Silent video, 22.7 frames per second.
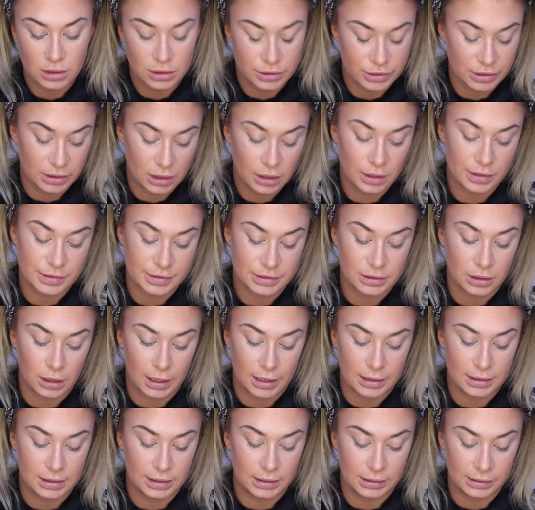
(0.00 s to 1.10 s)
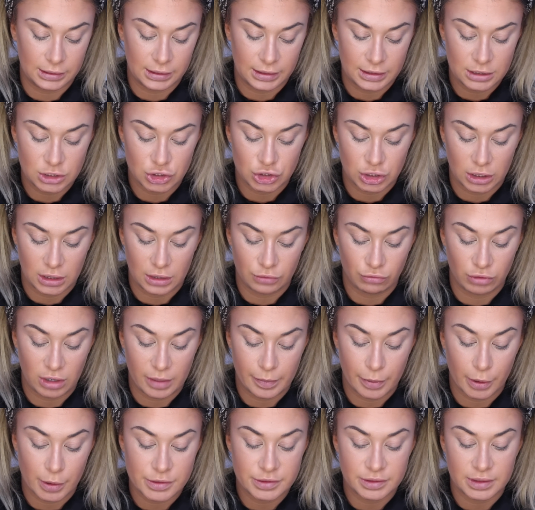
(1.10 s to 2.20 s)
So last night, Lily Galici
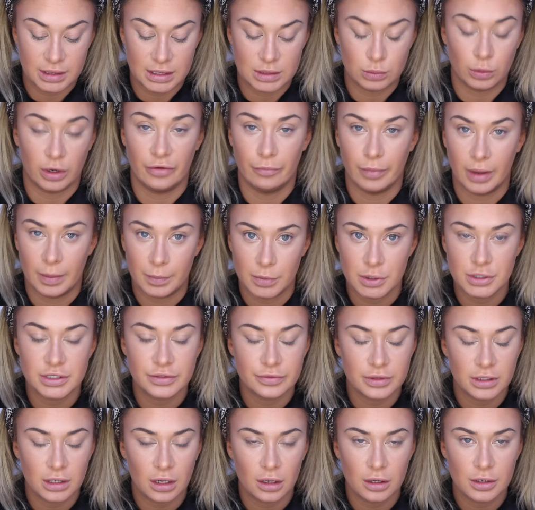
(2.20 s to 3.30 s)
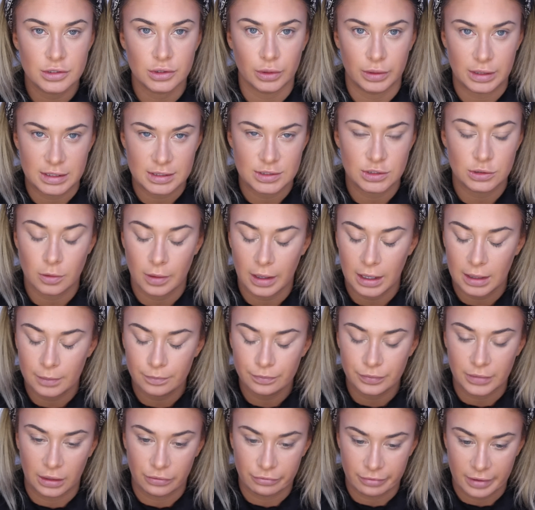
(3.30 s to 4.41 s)
reposted one of my beauty videos on
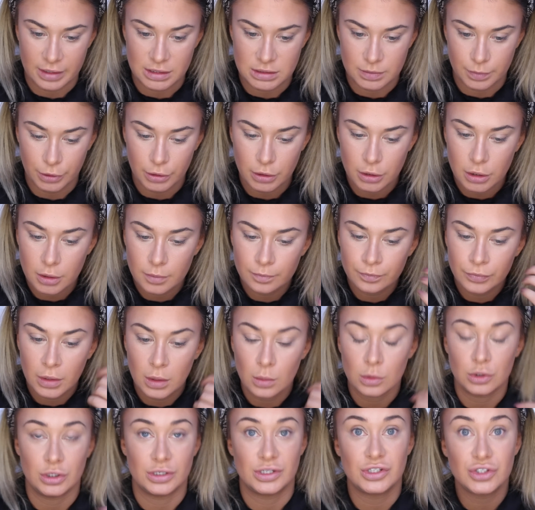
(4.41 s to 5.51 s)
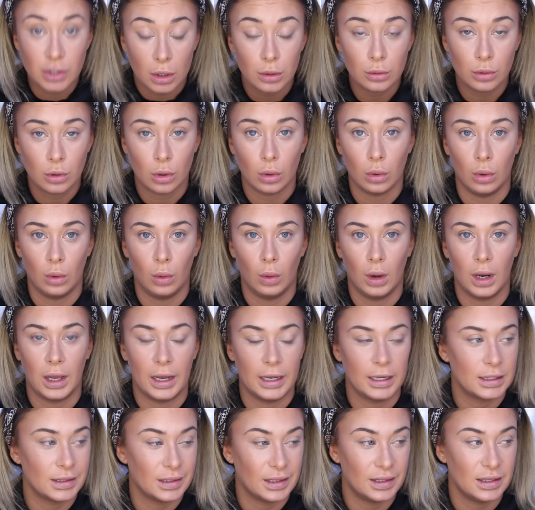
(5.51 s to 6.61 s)
Instagram and Facebook, which is so cool.
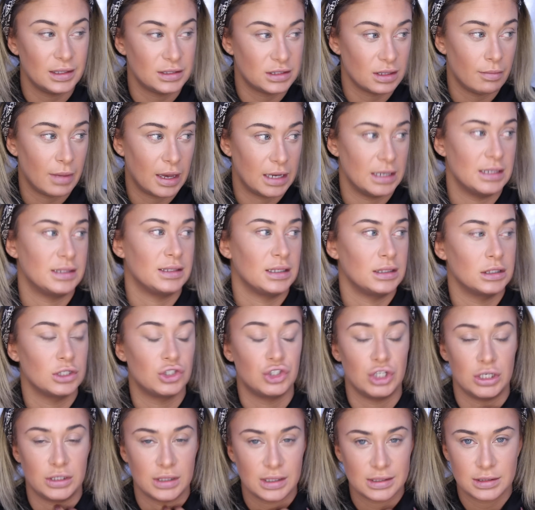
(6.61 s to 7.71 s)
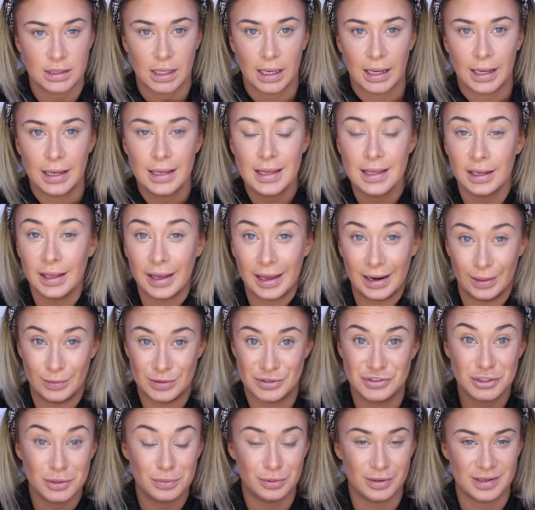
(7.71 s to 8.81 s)
Like, it's amazing that she does that, and I was
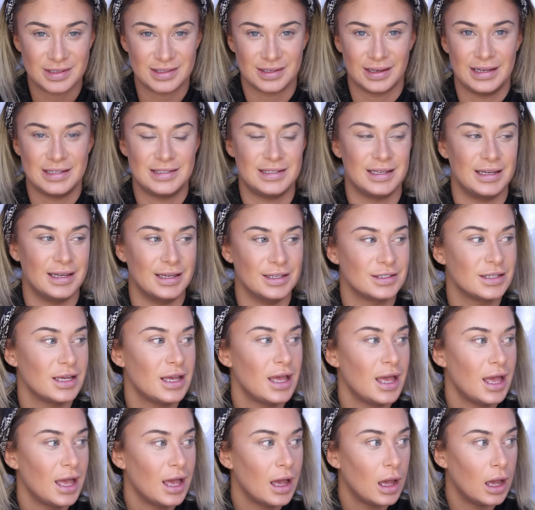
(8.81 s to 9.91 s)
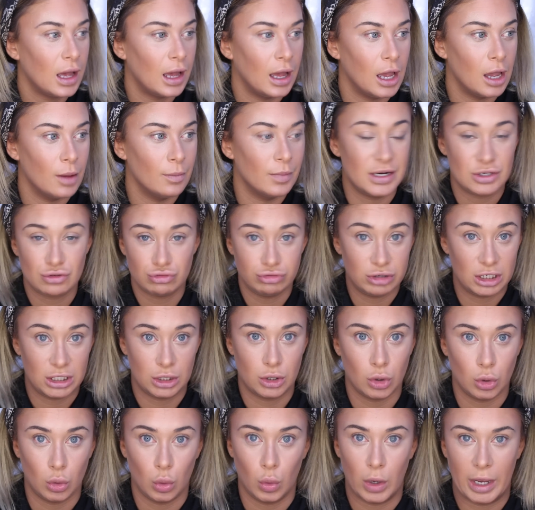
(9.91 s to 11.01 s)
super excited, and it's really
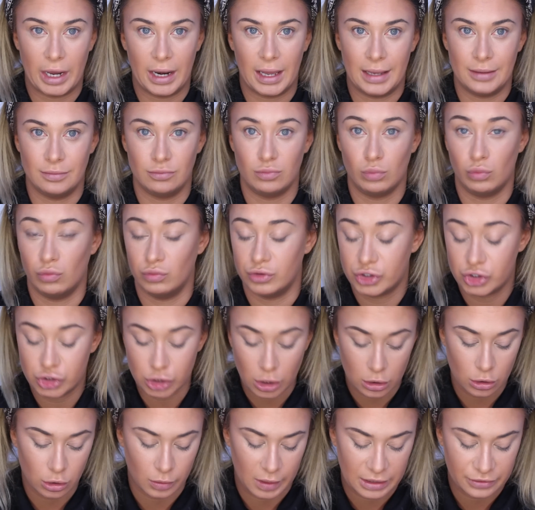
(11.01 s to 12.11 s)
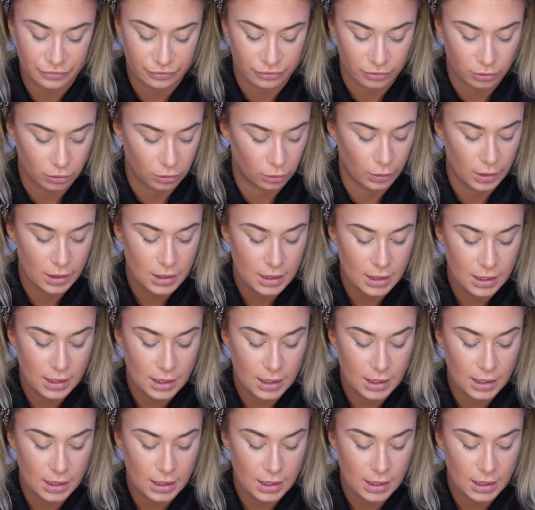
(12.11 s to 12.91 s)
cool, and I'm so grateful.